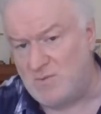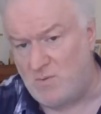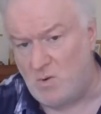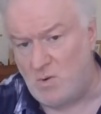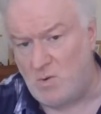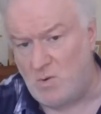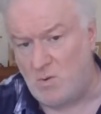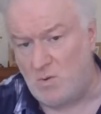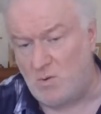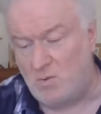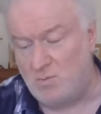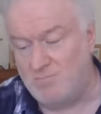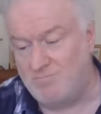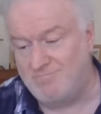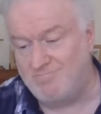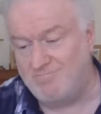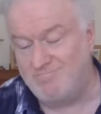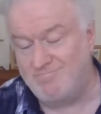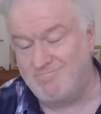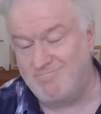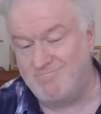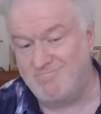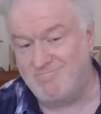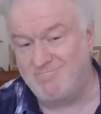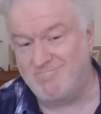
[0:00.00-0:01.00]
all,
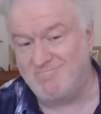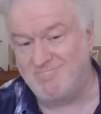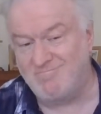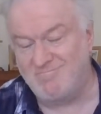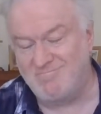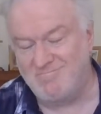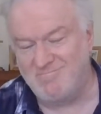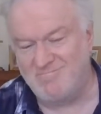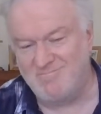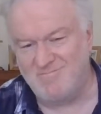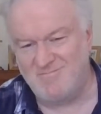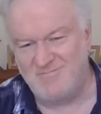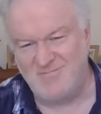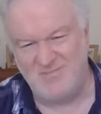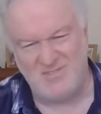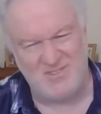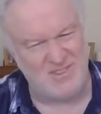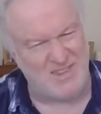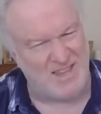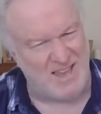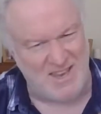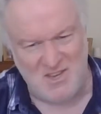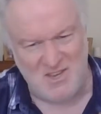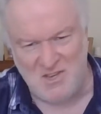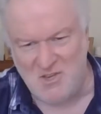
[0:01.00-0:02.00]

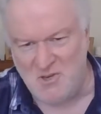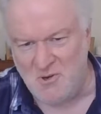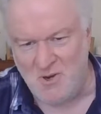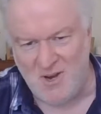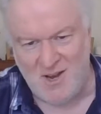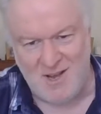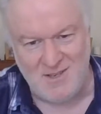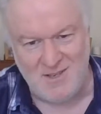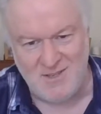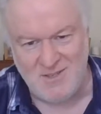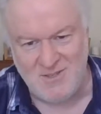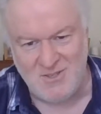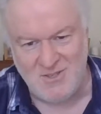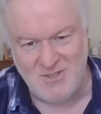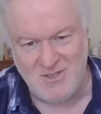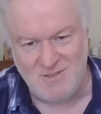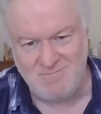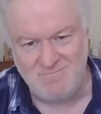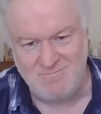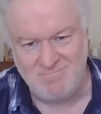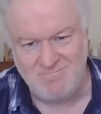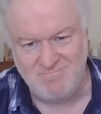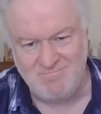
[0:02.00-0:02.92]
thank you, Alison.